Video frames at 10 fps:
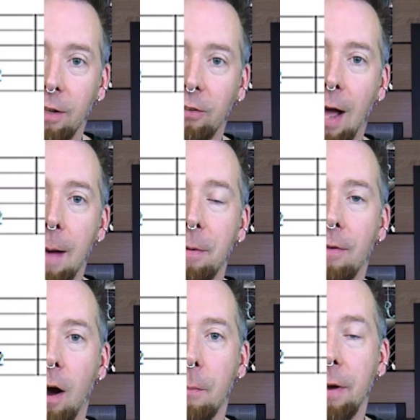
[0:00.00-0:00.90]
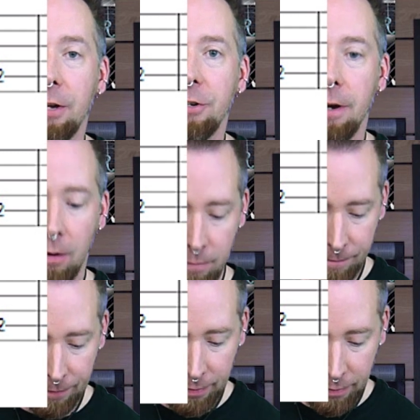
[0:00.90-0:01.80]
the top of our arpeggio.
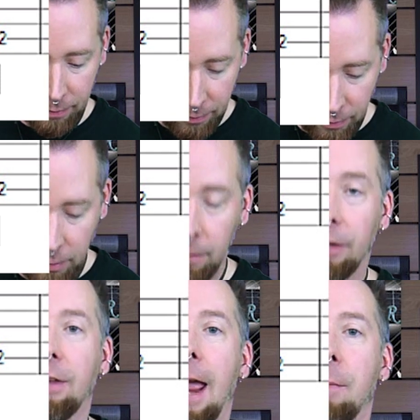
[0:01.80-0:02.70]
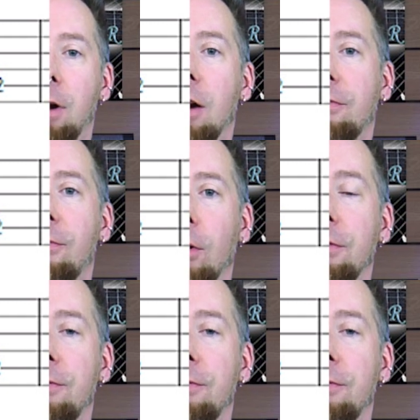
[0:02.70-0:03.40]
Let's hammer our fourth